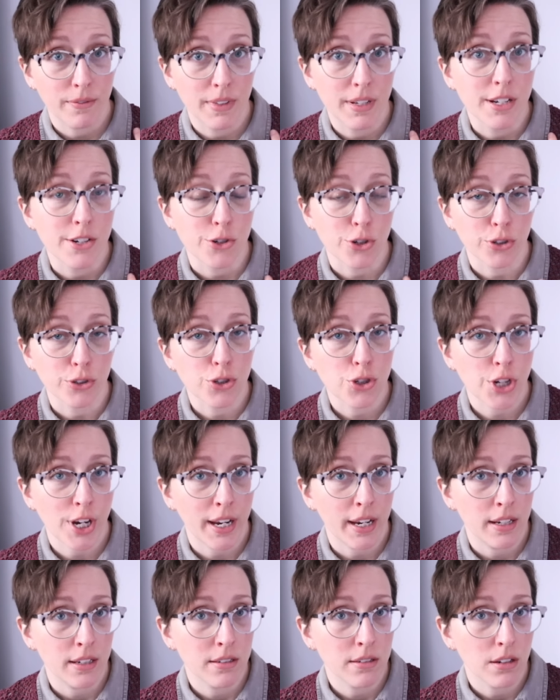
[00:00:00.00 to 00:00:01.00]
initial
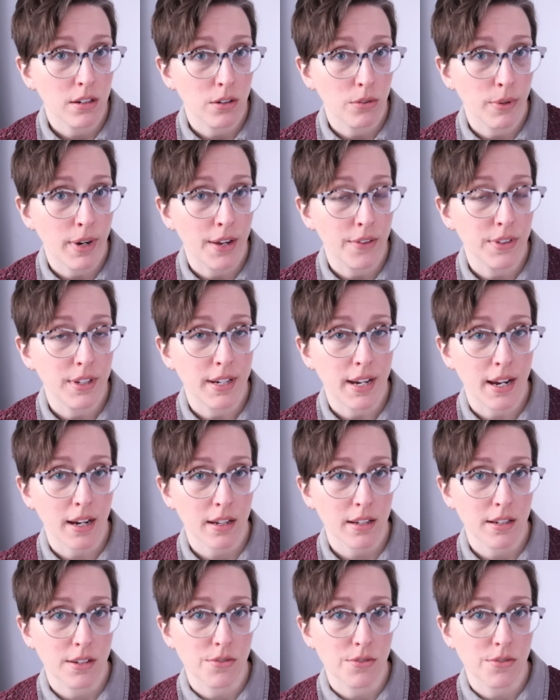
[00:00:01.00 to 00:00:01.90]
chain around the neck,